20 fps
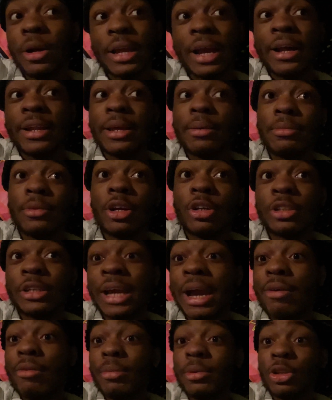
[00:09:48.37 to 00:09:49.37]
Y'all let me know. Do
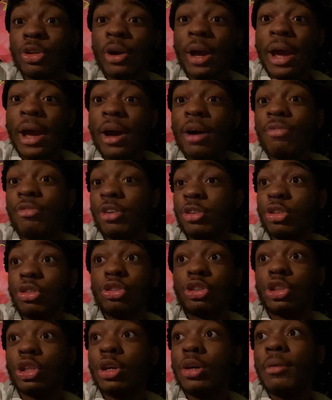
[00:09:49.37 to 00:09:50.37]
y'all want me to do half on
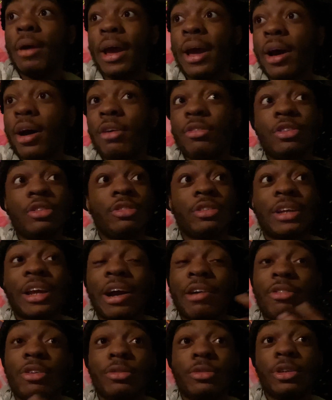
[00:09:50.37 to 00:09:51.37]
YouTube, half,
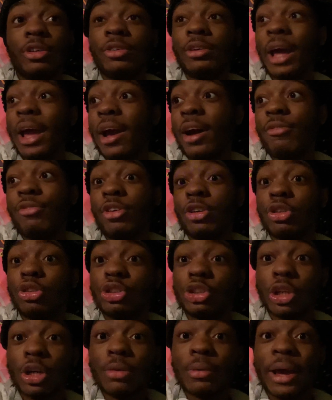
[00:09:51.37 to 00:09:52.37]
y'all want to do half on
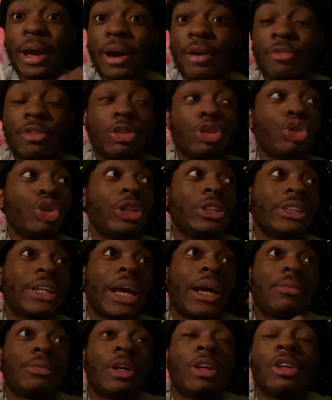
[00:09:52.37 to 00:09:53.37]
YouTube, half on Twitch
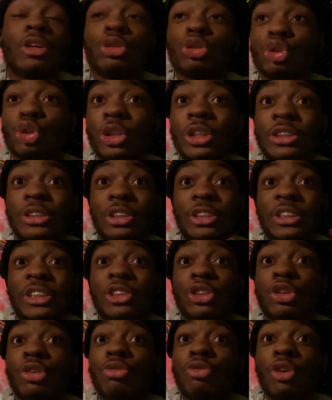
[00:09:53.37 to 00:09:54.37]
games, all on Twitch, I
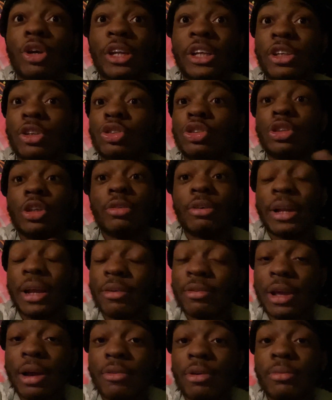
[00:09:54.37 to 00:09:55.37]
just do fully YouTube,
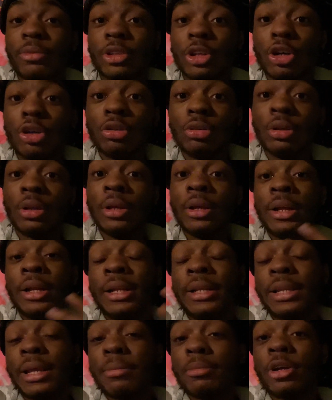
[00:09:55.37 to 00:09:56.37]
whatever y'all want me to do.
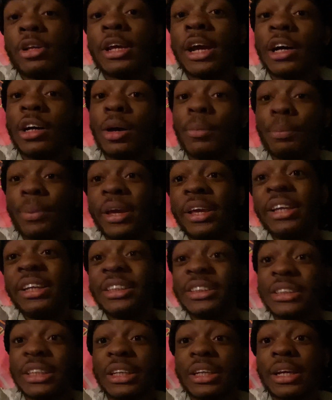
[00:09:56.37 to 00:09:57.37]
Let me know y'all
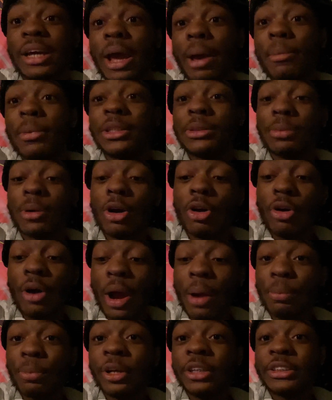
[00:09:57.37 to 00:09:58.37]
opinions in the comments, bro.
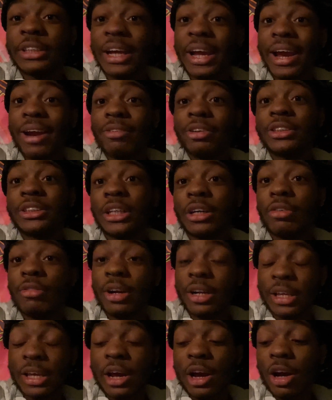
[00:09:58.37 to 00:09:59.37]
I appreciate every single
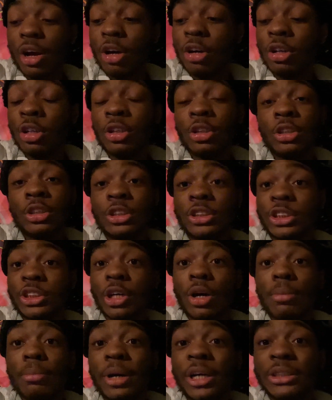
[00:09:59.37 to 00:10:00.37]
one of y'all
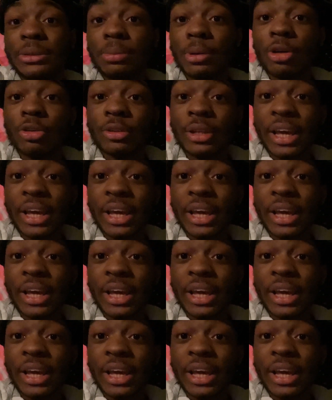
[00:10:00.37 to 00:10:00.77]
so much, bro.